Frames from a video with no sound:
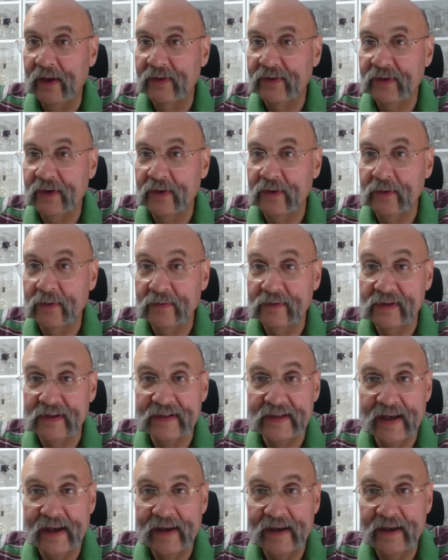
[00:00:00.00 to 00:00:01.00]
So
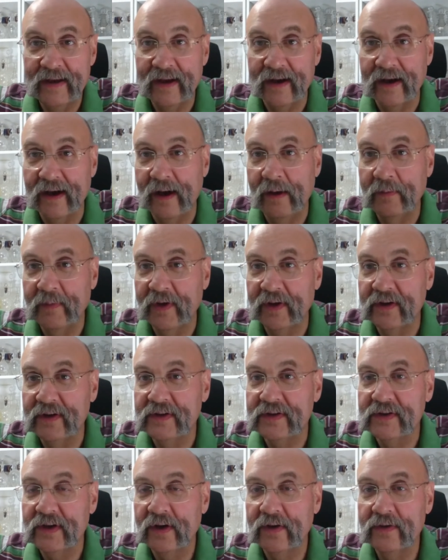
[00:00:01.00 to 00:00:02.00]
today I'm going to
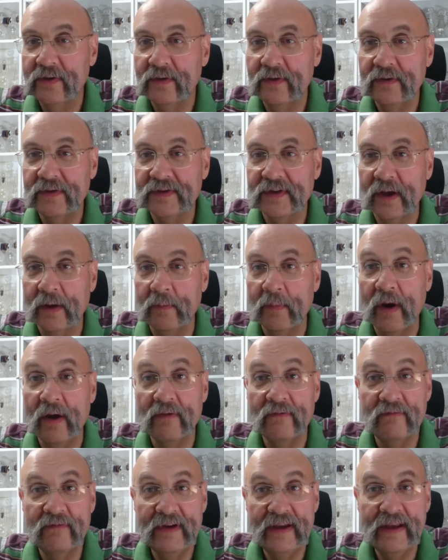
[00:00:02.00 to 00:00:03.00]
show you some
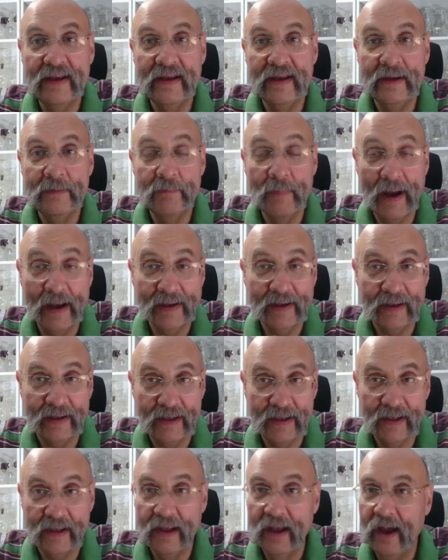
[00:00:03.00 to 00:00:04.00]

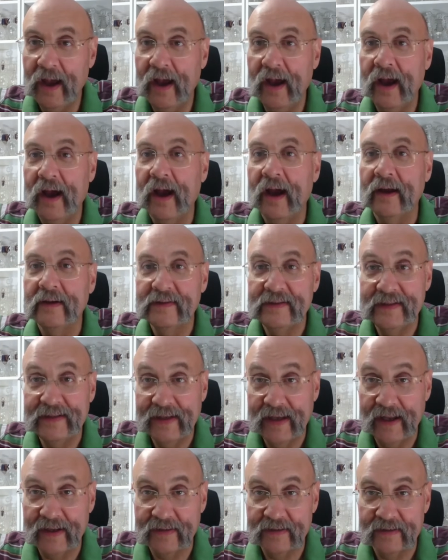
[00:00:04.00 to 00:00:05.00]
Riihimaki
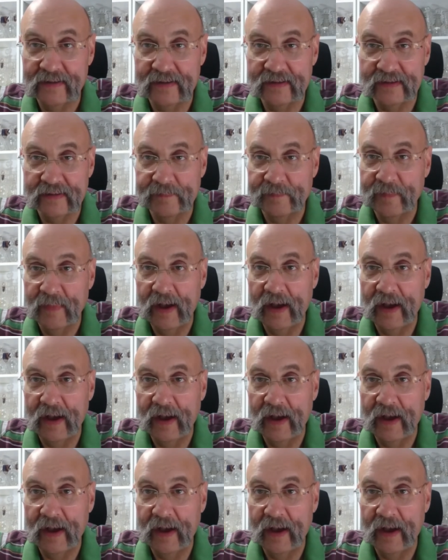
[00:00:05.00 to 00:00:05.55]
decanters.